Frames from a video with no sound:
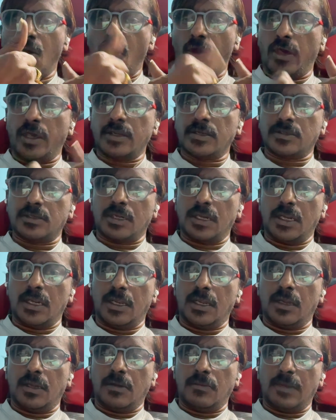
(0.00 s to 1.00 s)

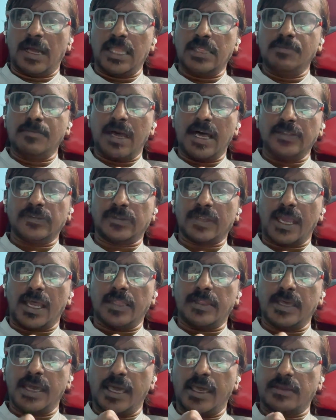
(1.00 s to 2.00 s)
or unmasked
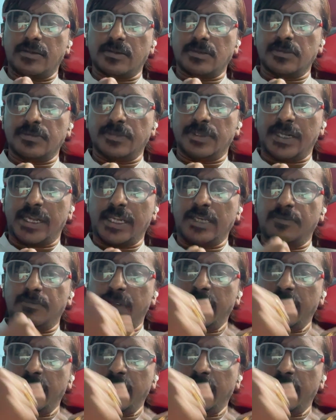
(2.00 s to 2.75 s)
Aadhaar, right?